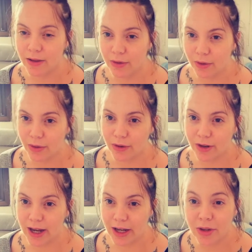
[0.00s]

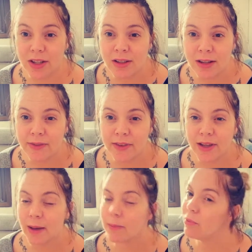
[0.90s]
your hydration levels
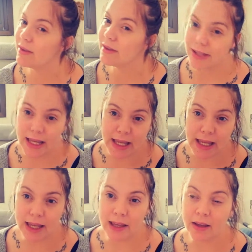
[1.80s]
up with
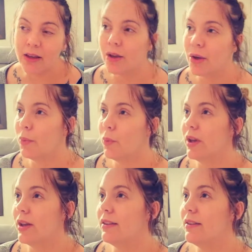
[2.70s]
tea,
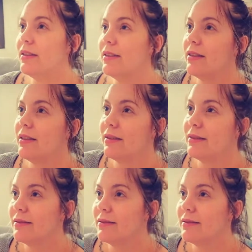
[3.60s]
with